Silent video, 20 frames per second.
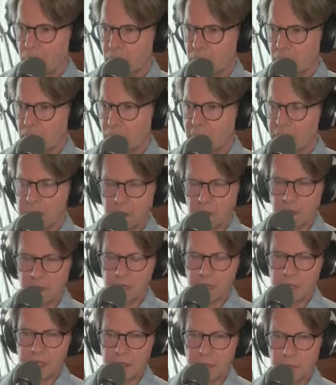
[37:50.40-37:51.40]
Like a lot of
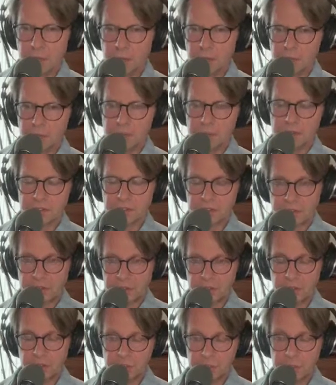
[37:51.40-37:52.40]
people, but
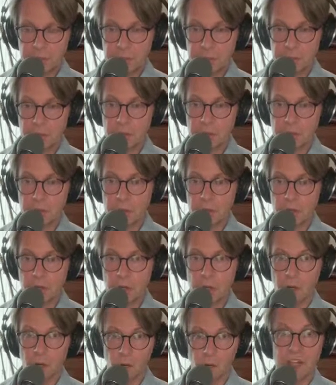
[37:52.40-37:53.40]
especially people who
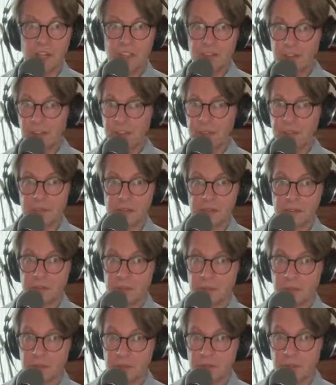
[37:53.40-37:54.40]
are writers of
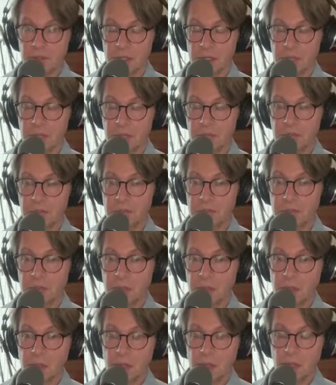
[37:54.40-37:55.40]
different types,
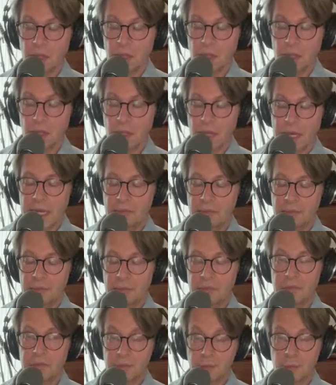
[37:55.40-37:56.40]
I have
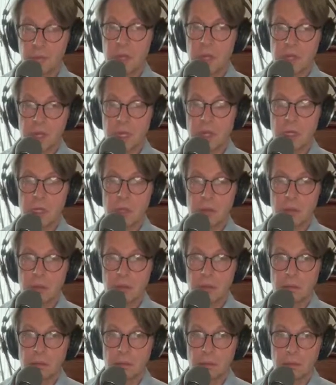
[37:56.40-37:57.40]
3
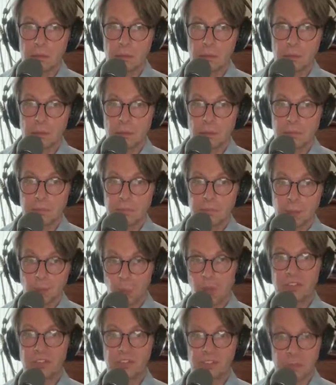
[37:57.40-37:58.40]

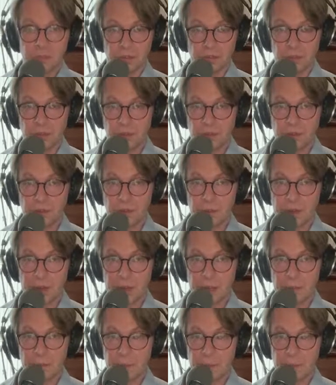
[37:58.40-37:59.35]
questions that